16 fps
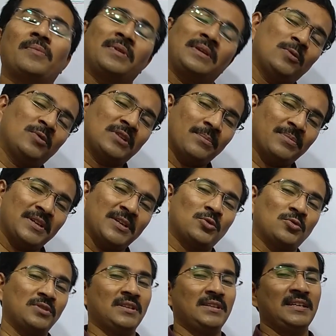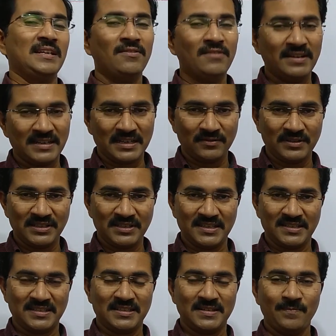give something to the inventor of the
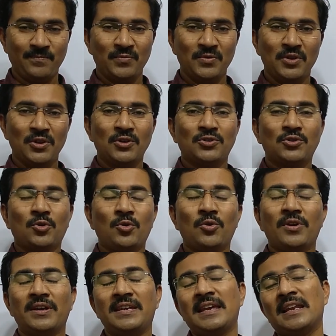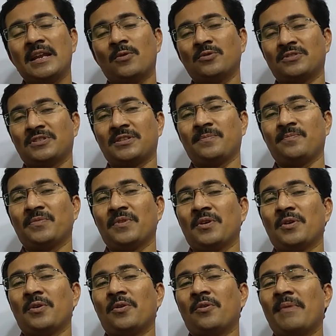chess. So he announced,
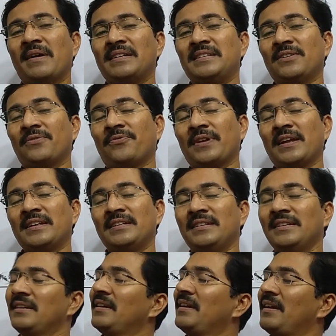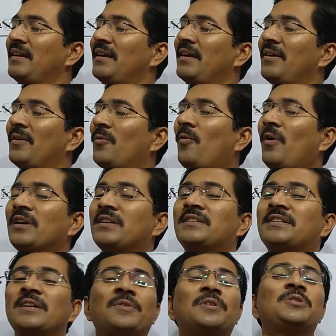"Oh, my dear friend,
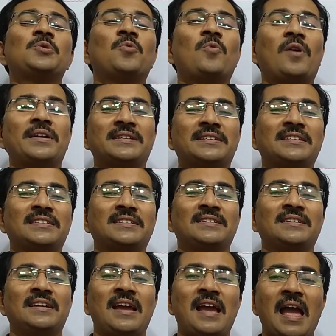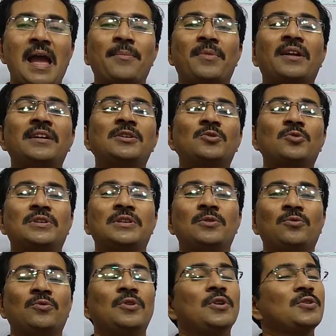whatever you want, I'm ready to
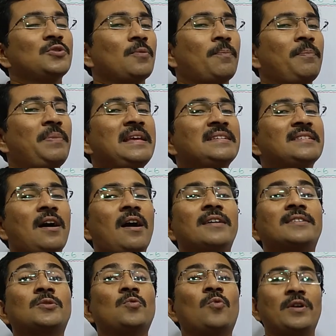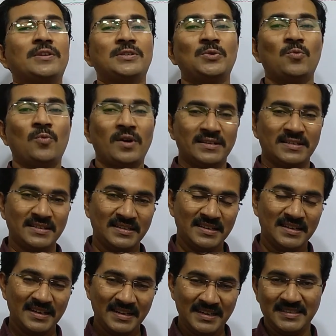give. So please ask what you want,"
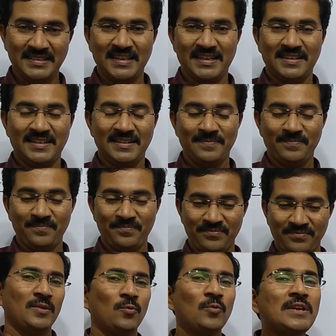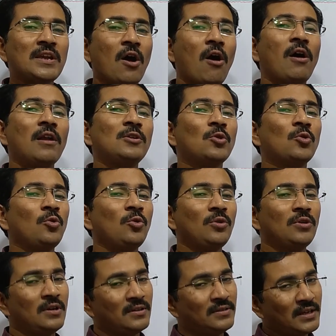he said. We all
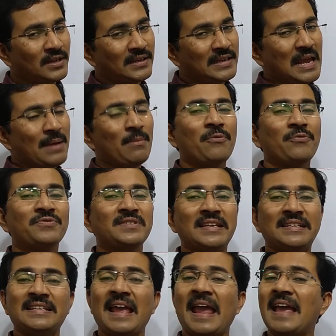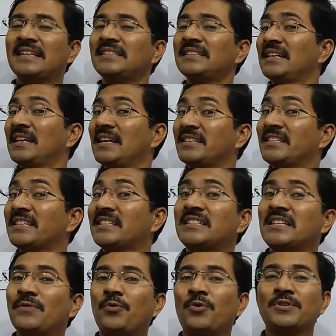know the game of chess has
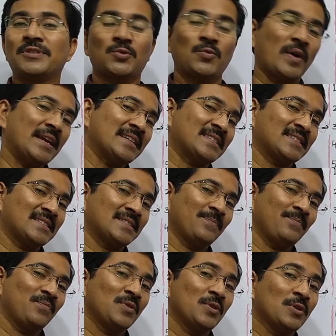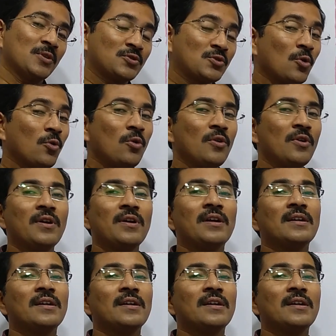64 squares. So